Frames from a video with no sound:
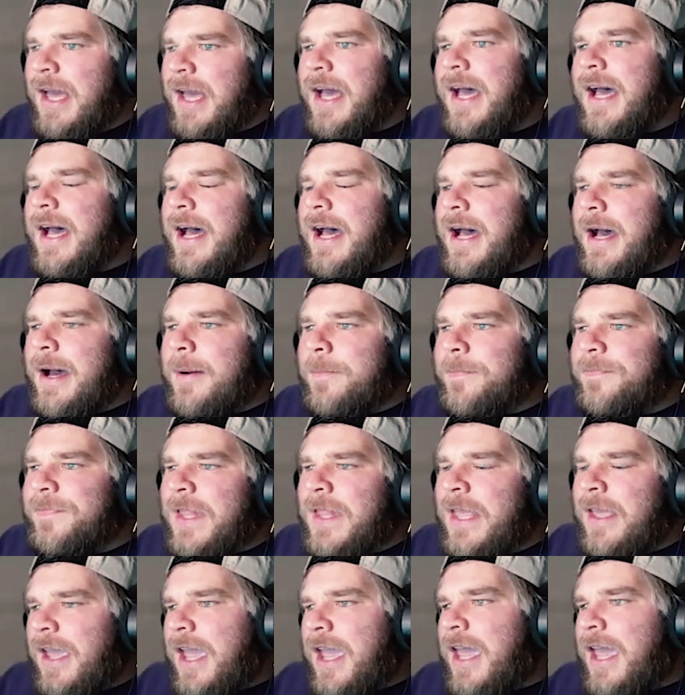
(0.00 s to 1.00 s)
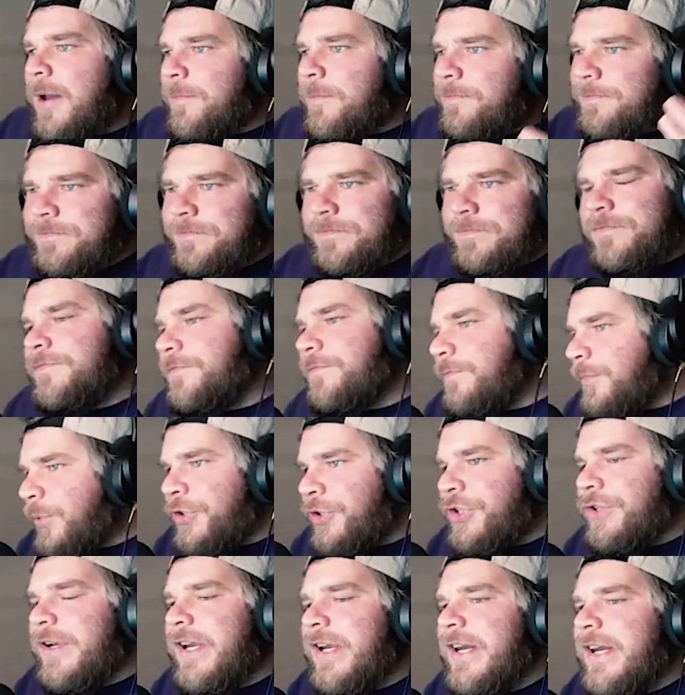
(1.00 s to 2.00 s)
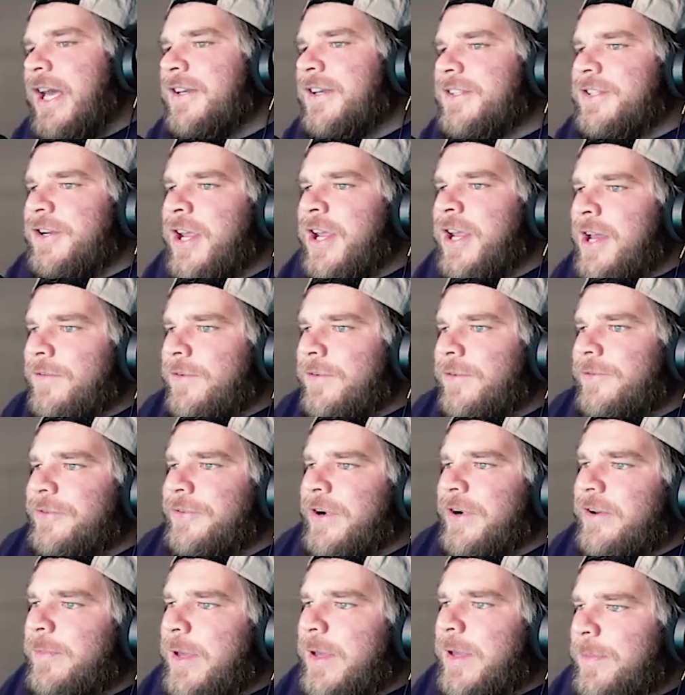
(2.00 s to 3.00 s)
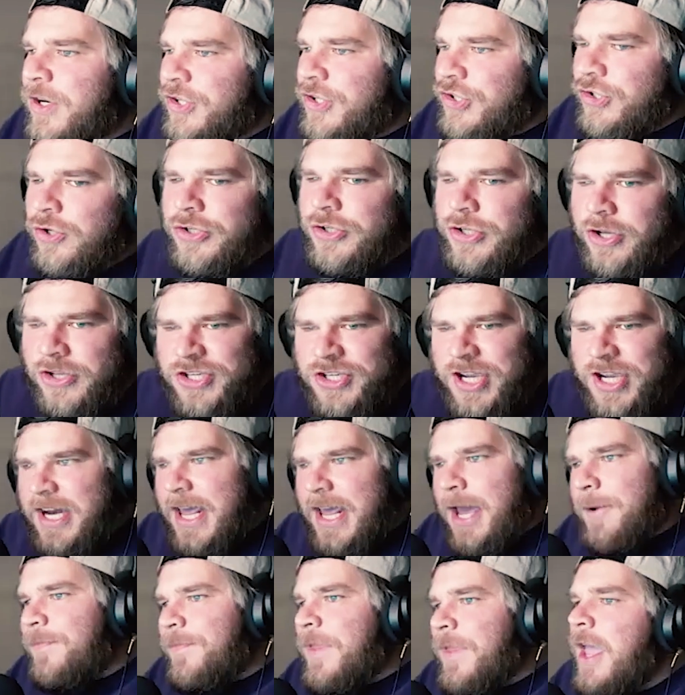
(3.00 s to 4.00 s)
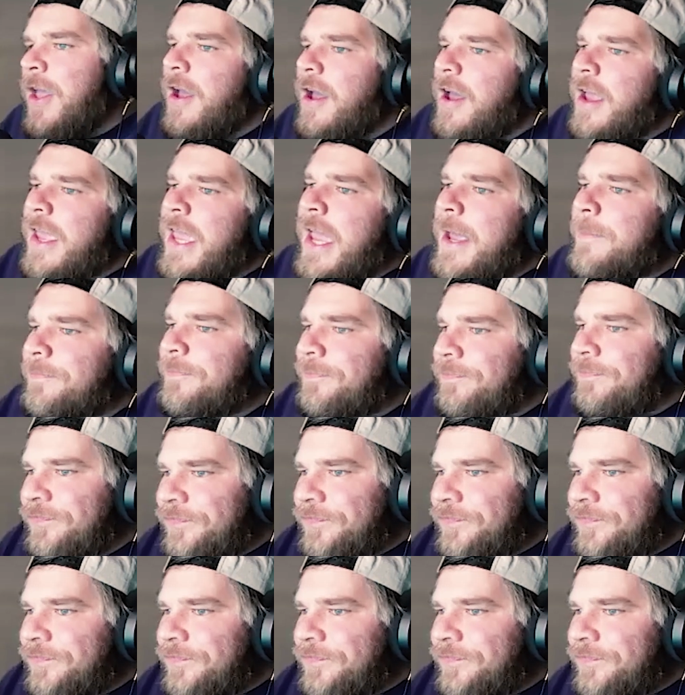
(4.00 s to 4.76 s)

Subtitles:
And I'm butchering it now because I don't have it in front of me, but it's good. Go check it out. Okay.